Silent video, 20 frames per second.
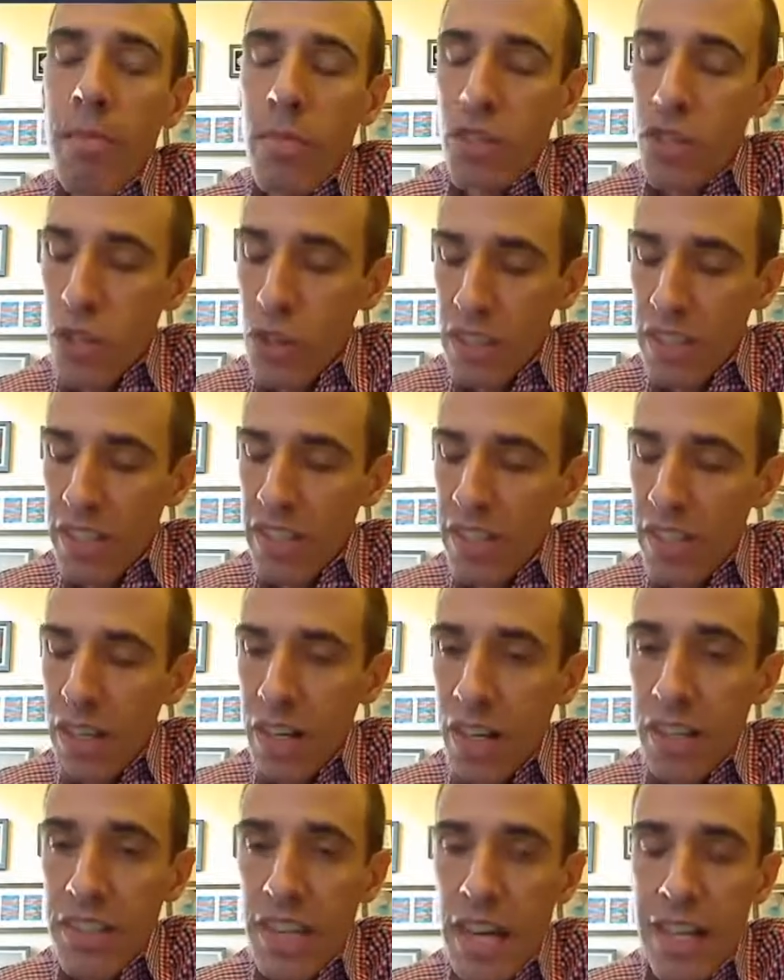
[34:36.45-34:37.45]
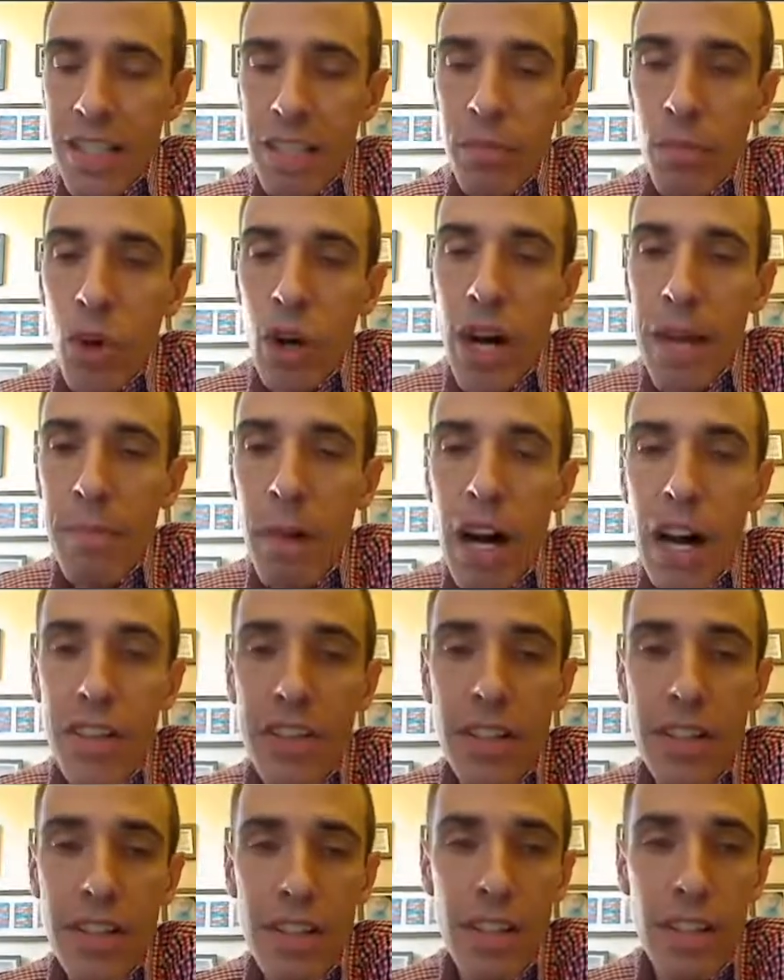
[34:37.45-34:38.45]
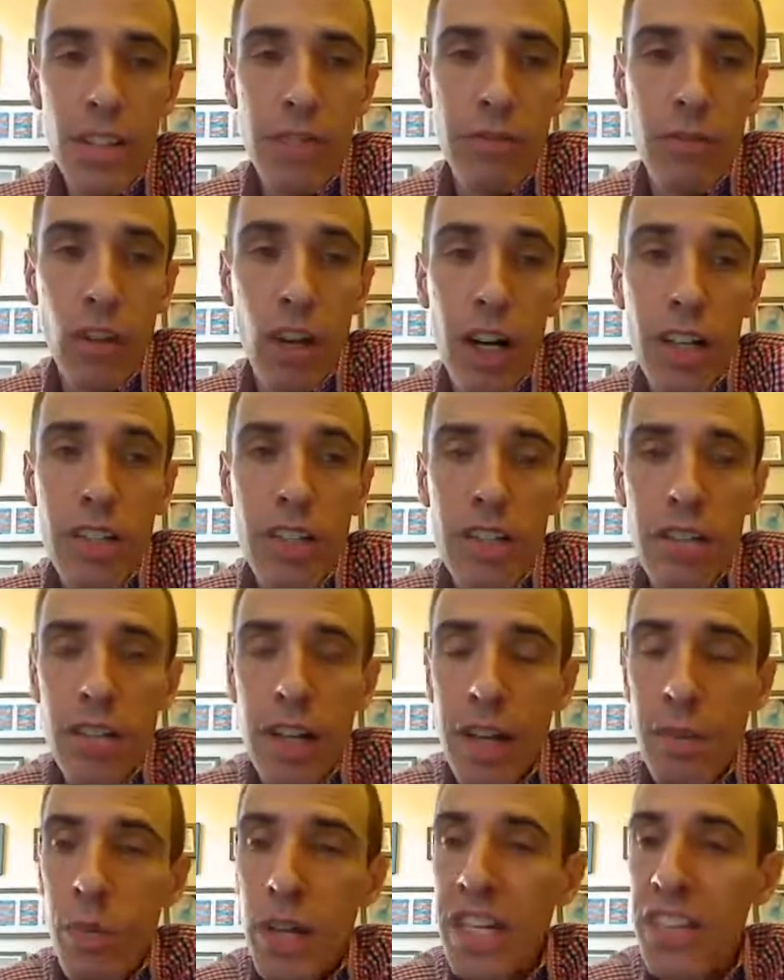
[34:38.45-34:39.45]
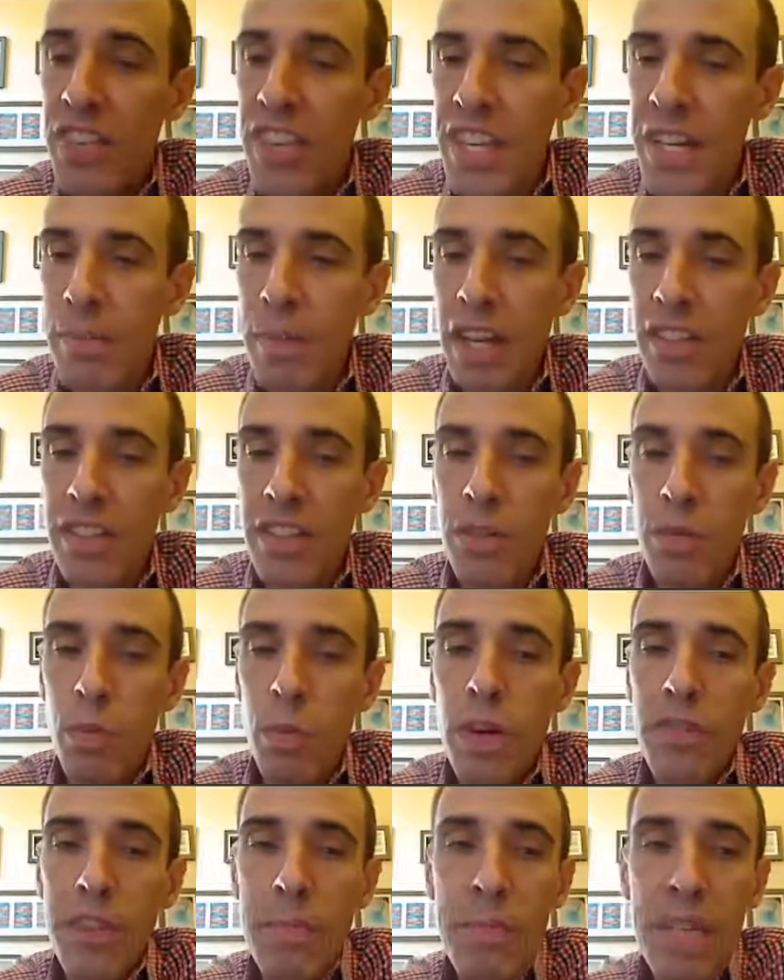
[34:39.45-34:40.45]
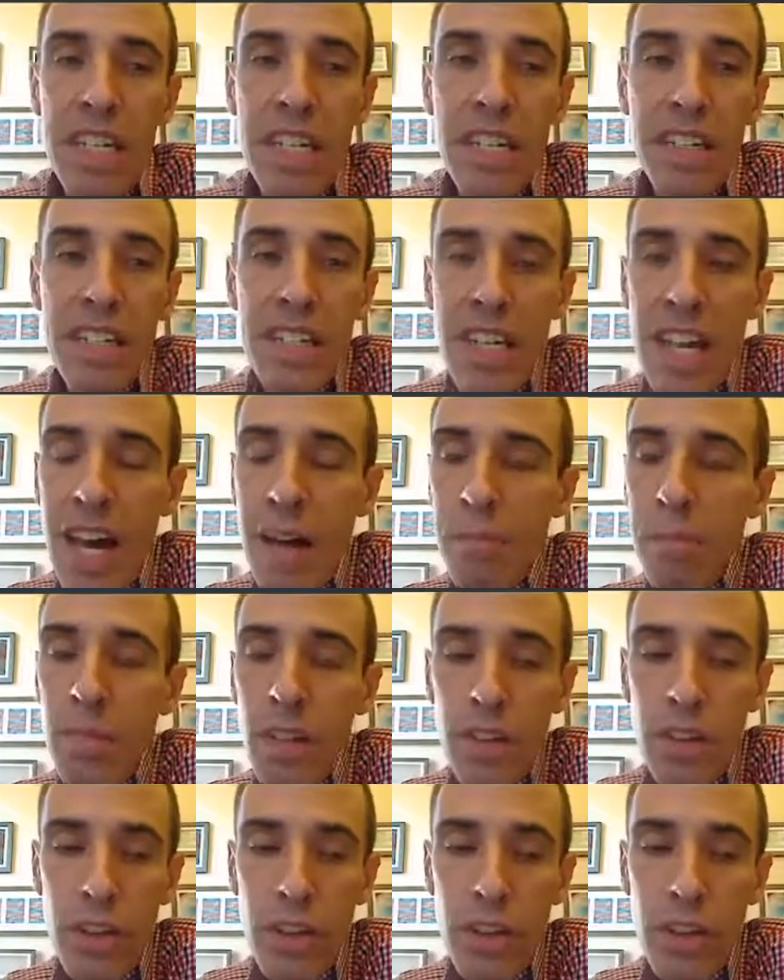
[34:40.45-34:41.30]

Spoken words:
So this is a testable hypothesis for us, and we can think about this with the PETM.